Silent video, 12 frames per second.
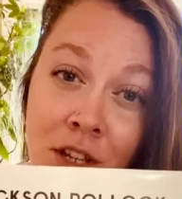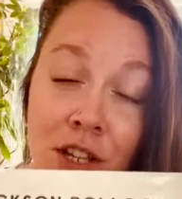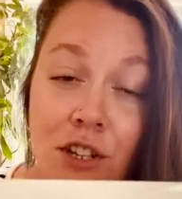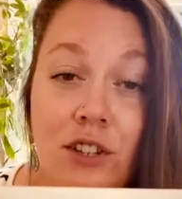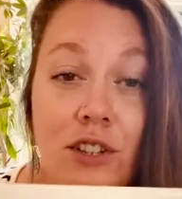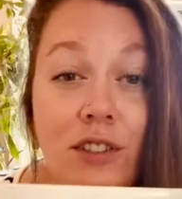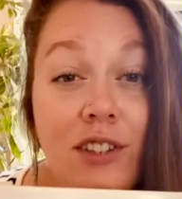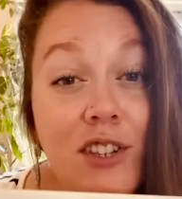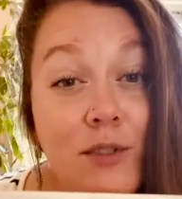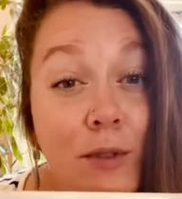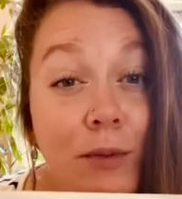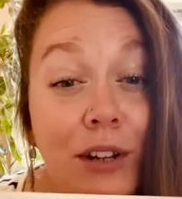So this is
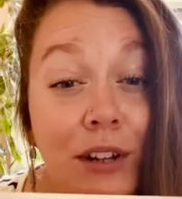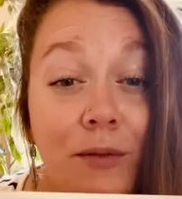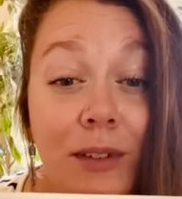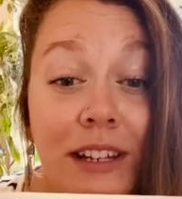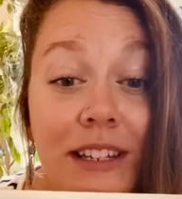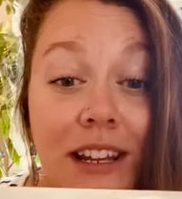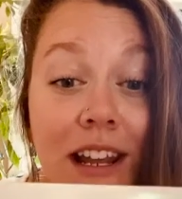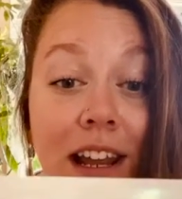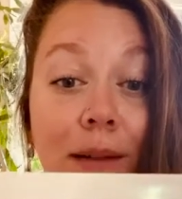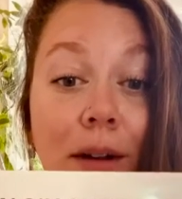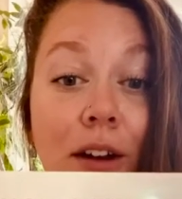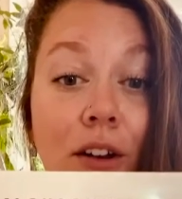what we're going to read today
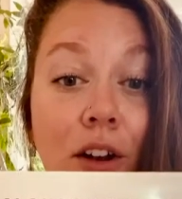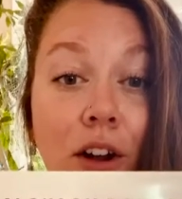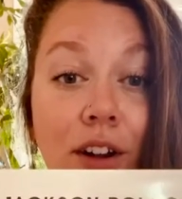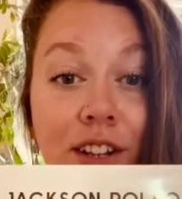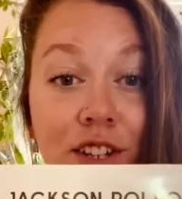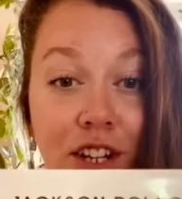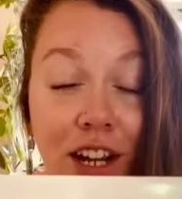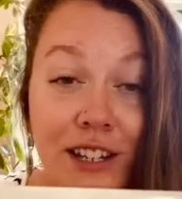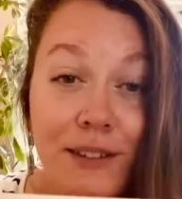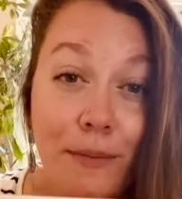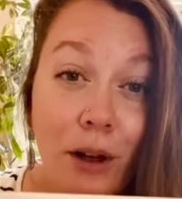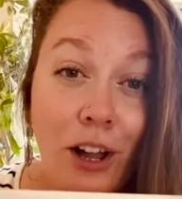about our artist
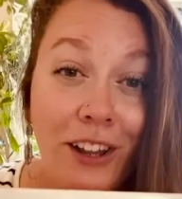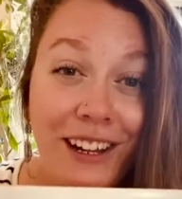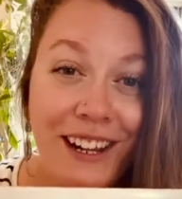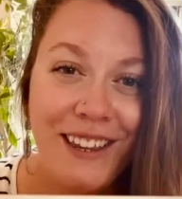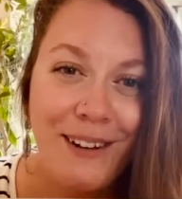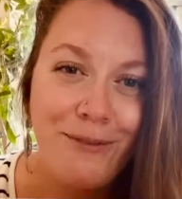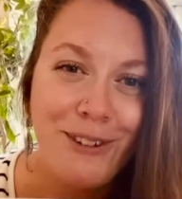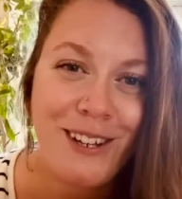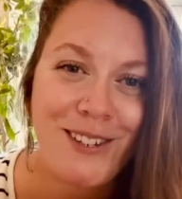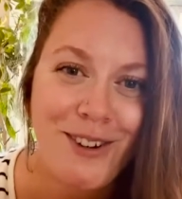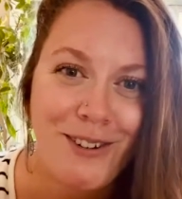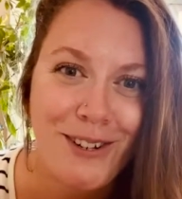Jackson Pollock, and then we'll get
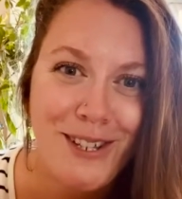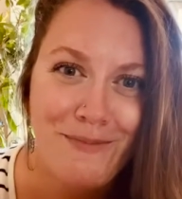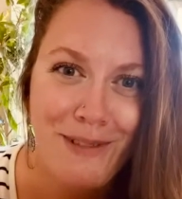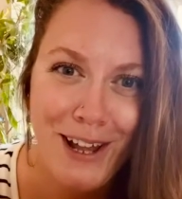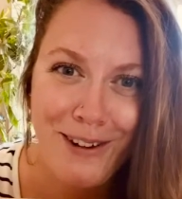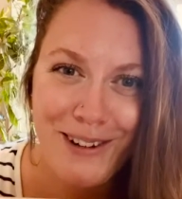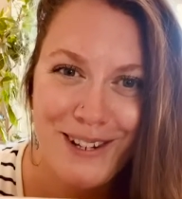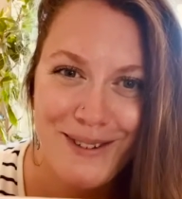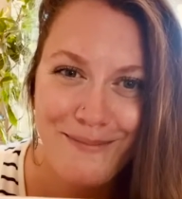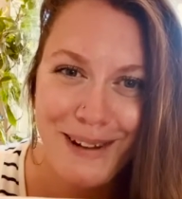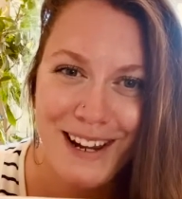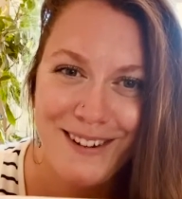started splattering
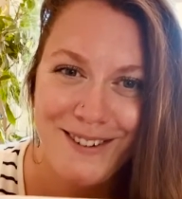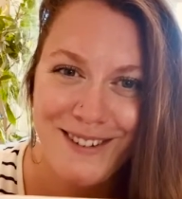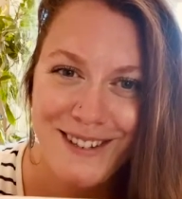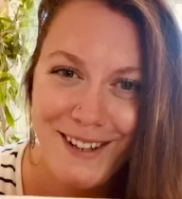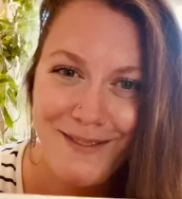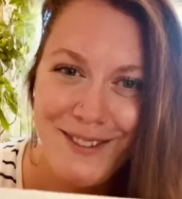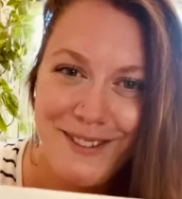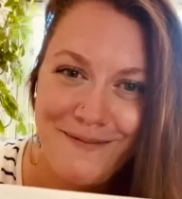some paint ourselves.